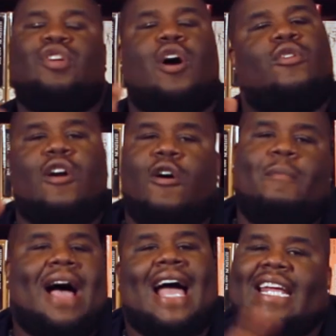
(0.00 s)
don't
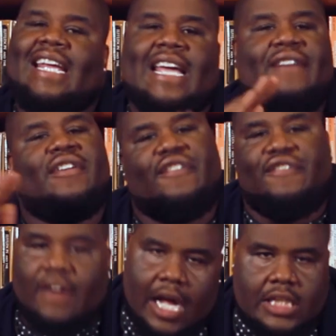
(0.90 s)
nobody give a
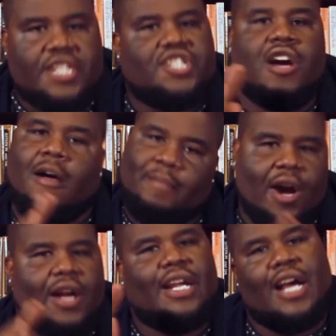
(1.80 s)
fuck that y'all
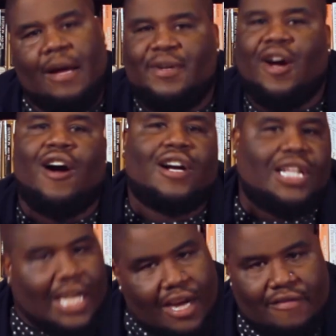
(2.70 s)
burning up y'all
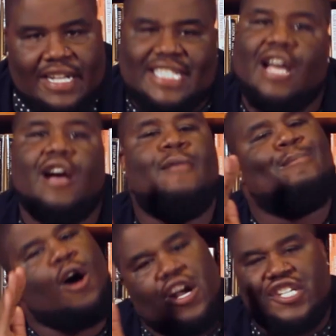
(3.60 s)
clearance
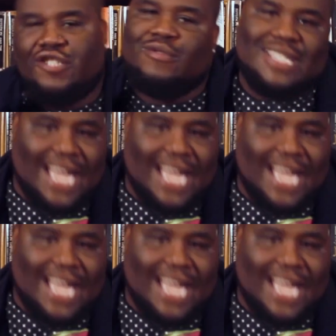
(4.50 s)
Marshall's